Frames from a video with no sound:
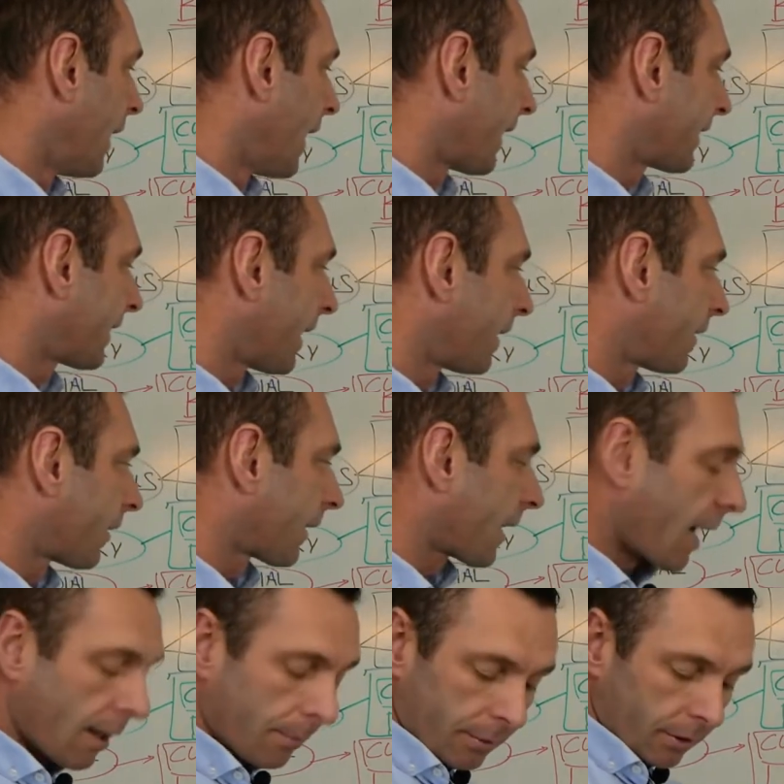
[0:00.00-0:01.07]
Extensor
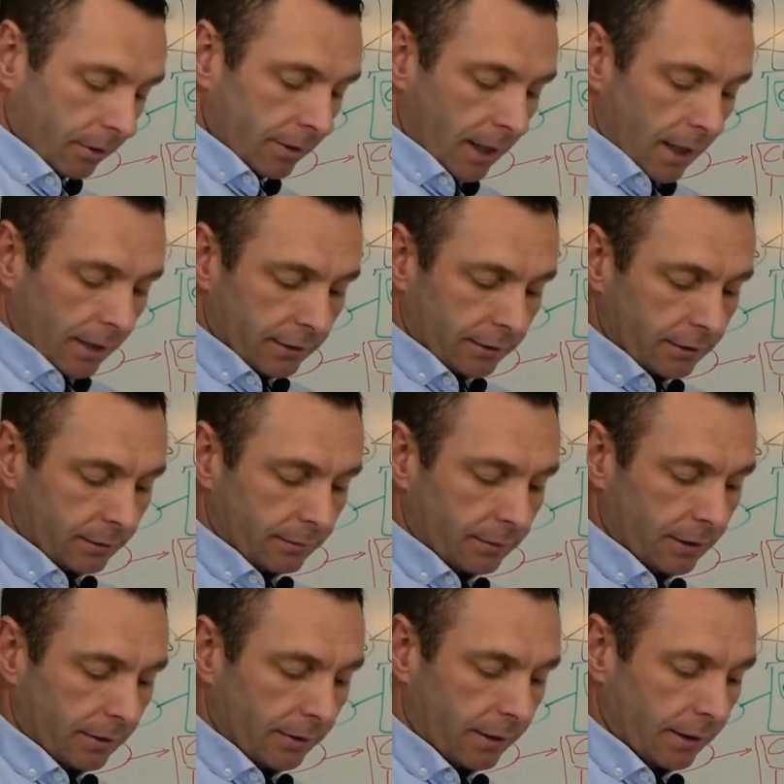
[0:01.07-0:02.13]
carpi ulnaris comes
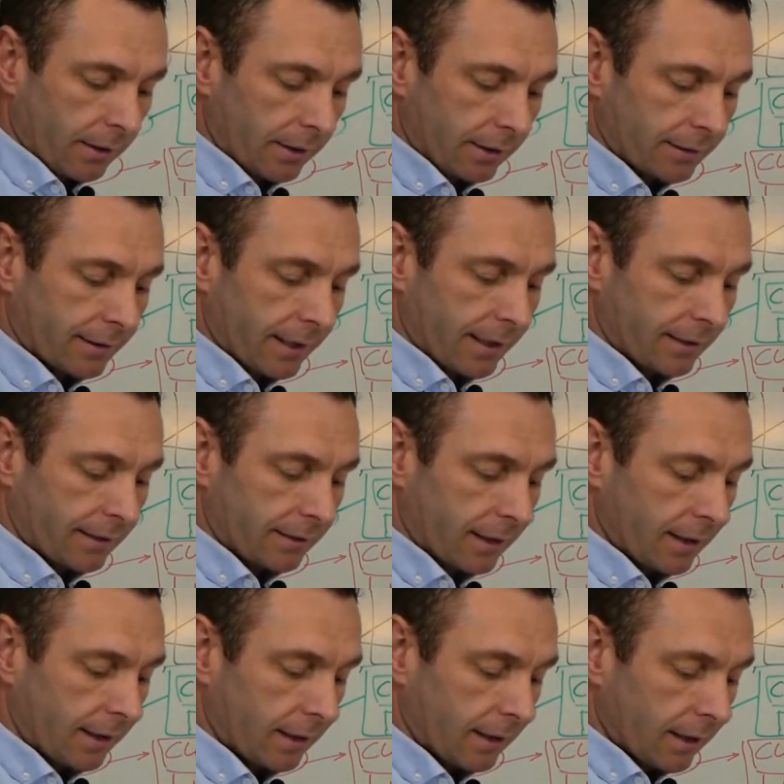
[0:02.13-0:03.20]
down here and extends
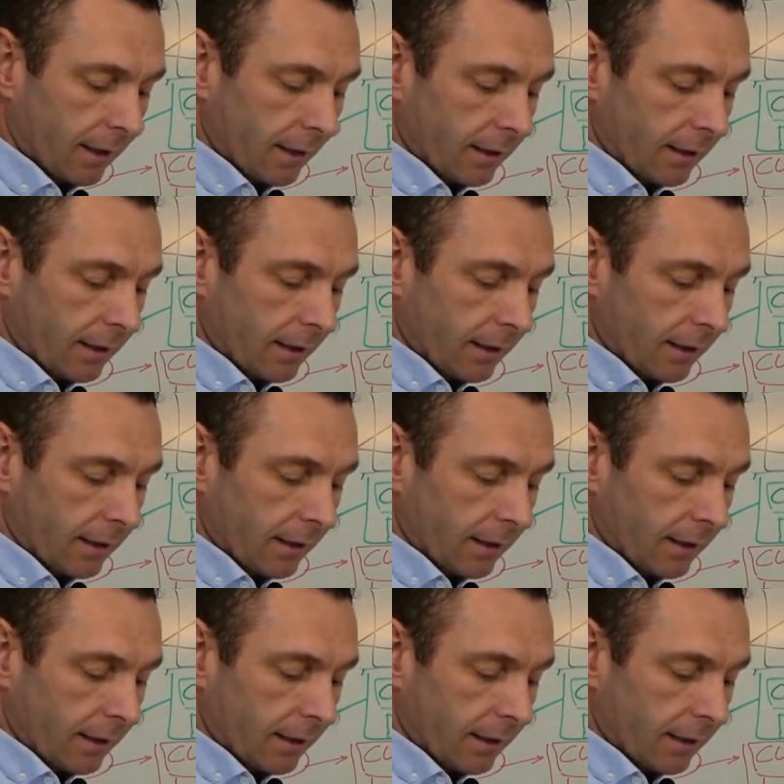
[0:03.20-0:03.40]
the